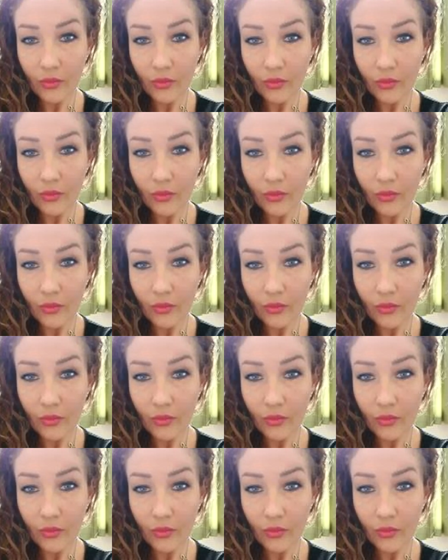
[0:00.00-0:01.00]

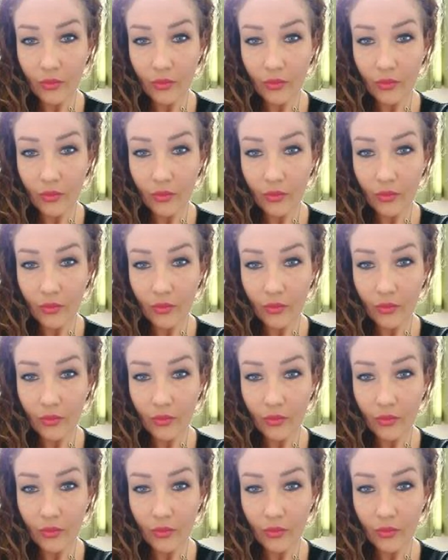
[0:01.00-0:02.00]

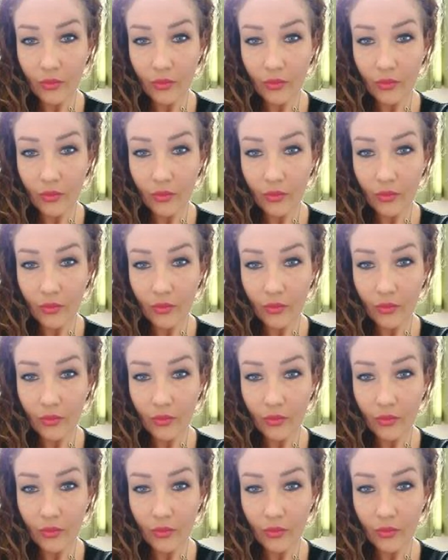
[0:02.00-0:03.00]

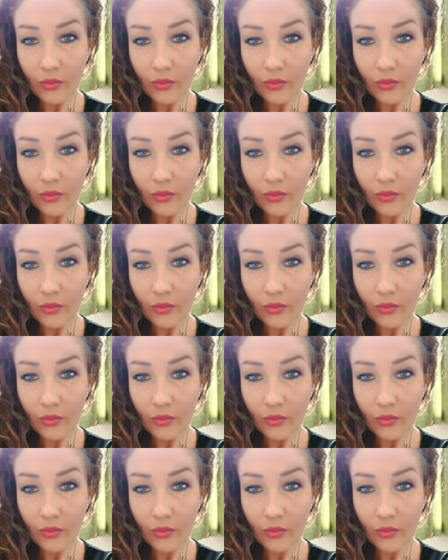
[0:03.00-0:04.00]

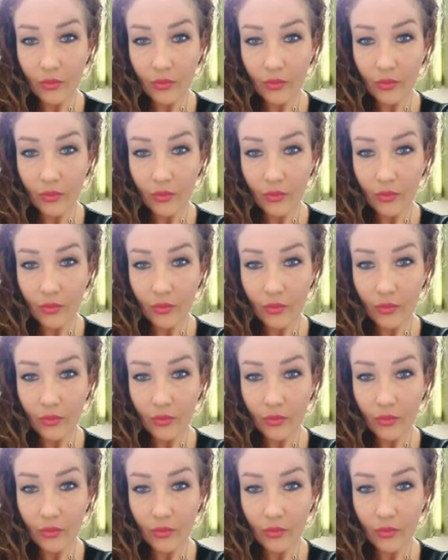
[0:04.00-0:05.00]

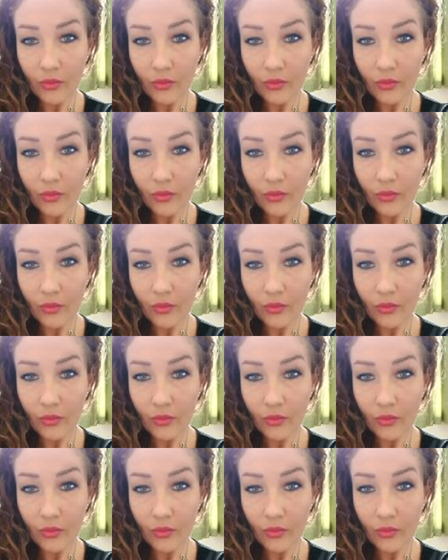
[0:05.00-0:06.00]

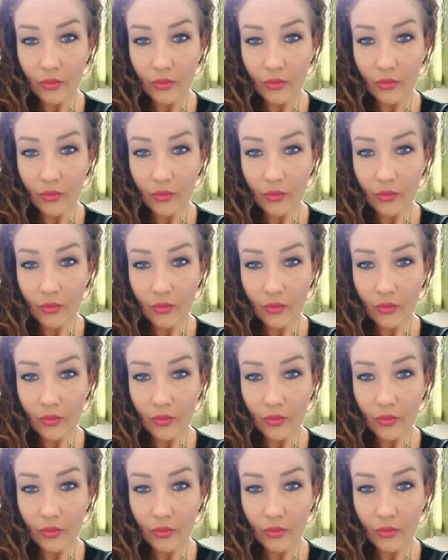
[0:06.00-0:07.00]

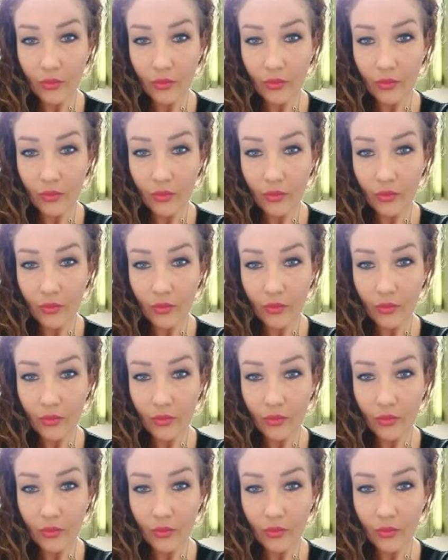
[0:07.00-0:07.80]
(no lip movement)